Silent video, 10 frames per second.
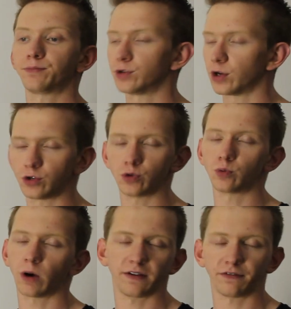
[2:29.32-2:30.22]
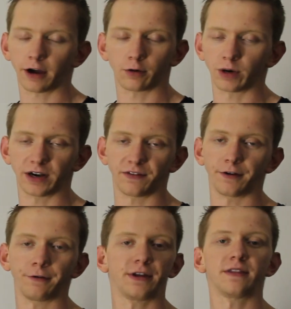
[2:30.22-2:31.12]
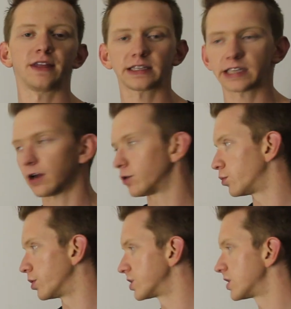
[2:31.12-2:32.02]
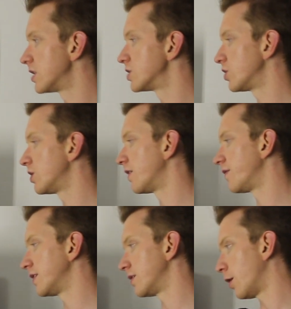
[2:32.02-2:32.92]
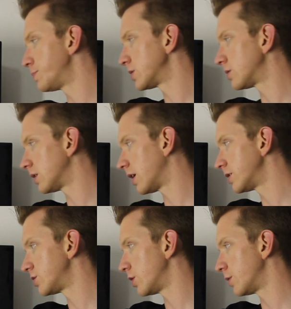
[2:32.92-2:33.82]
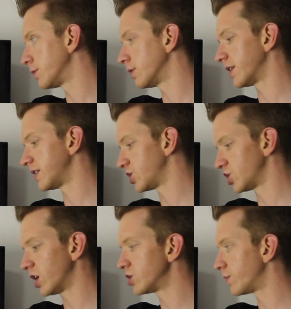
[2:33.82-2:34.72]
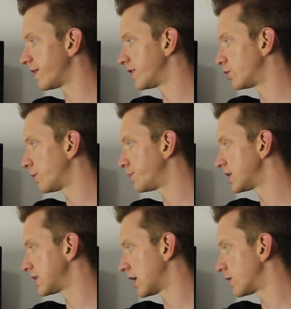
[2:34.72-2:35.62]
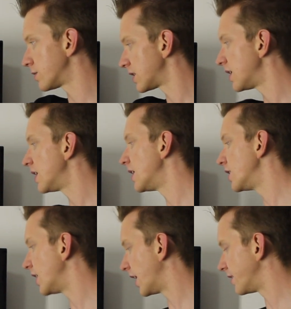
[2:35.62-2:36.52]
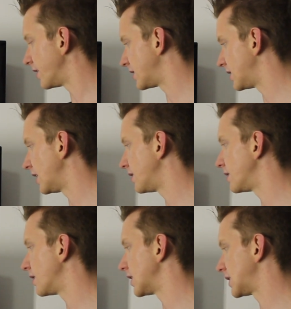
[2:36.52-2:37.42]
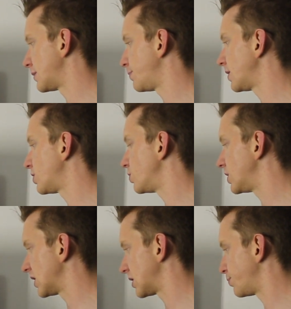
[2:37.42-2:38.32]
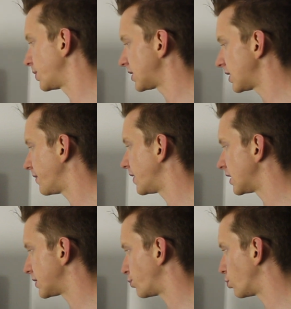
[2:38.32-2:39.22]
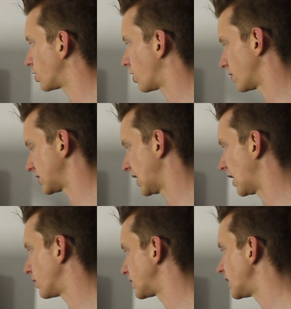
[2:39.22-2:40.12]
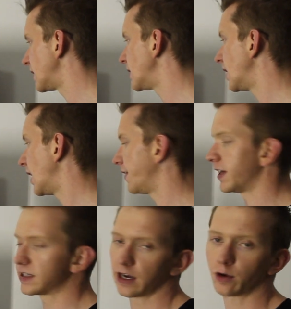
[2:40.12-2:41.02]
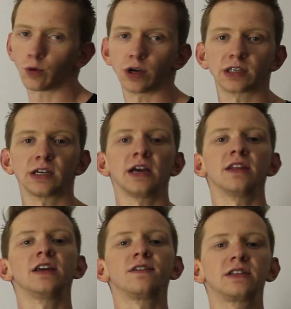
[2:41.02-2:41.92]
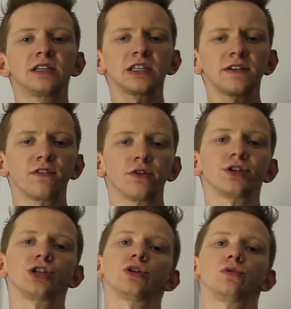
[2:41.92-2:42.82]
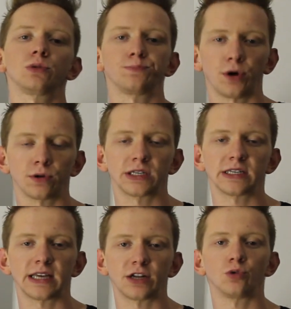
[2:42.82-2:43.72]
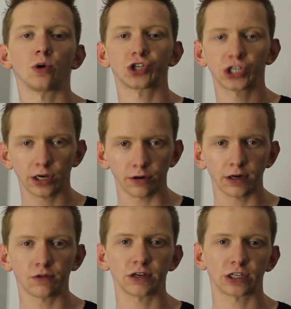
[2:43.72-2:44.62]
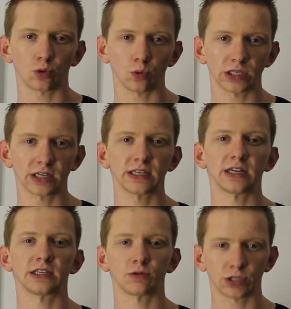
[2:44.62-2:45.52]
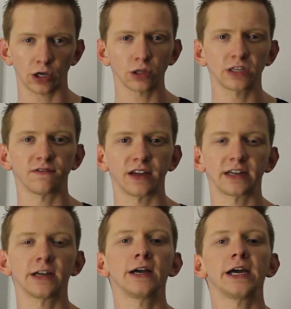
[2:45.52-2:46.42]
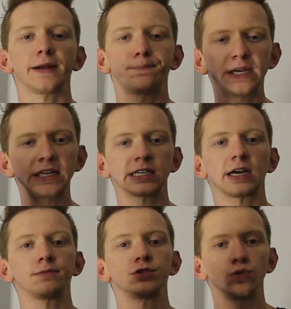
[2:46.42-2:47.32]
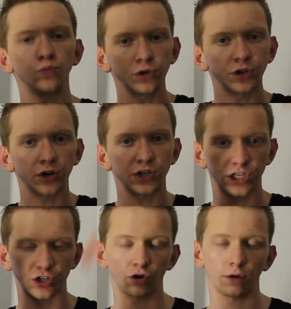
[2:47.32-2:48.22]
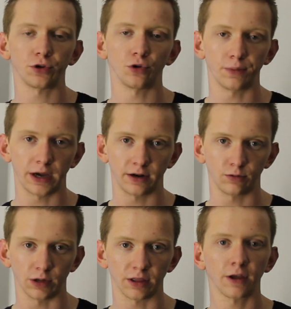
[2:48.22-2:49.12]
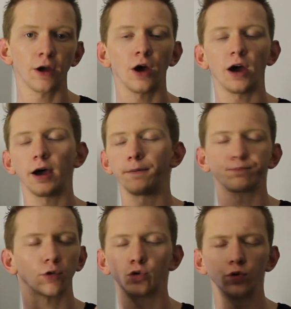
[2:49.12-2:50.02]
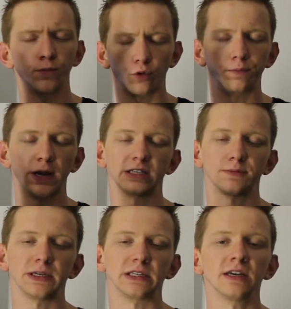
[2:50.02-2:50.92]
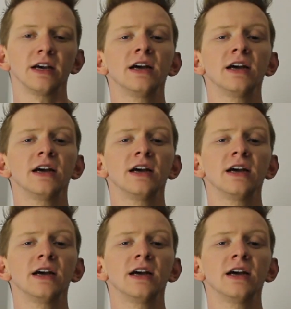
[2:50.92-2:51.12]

use Wi-Fi and whatever. That's how it works. So you have an optical line terminal at the exchange or wherever the equipment is housed. It's then split using a splitter, and then it's broadcast out, and that's how it works. The disadvantages with PONS is that you are sharing resources, and as a result of that, at peak times you will notice a drop in your bandwidth, or your broadband speeds.